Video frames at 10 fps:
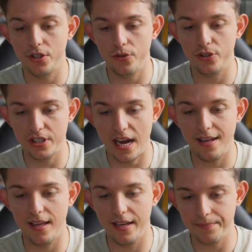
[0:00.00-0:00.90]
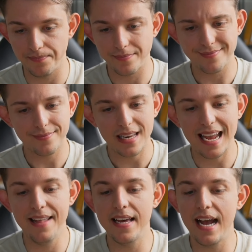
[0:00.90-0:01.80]
to do styling.
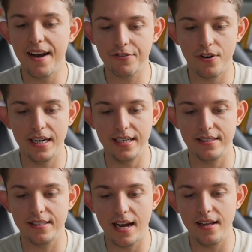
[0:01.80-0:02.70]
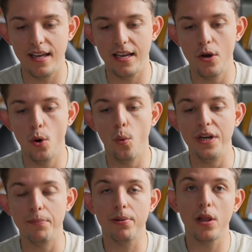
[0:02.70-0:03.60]
And then after I did styling,
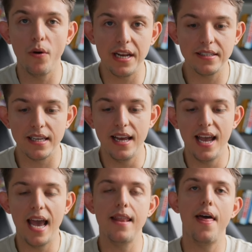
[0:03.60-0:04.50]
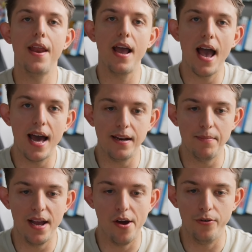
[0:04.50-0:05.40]
we deployed it, and then I
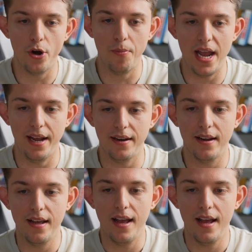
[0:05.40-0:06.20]
added my own domain.